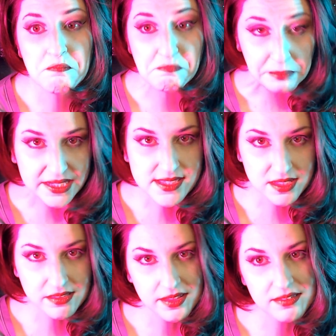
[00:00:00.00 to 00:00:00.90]
basic
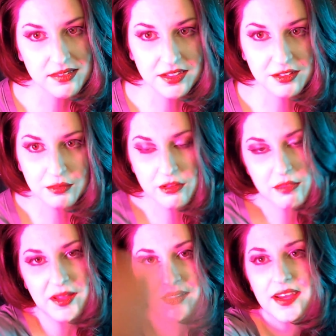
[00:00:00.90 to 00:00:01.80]
things that I do with
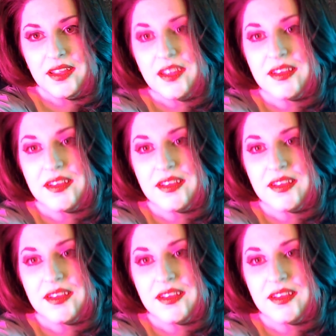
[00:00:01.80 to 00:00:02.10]
my lighting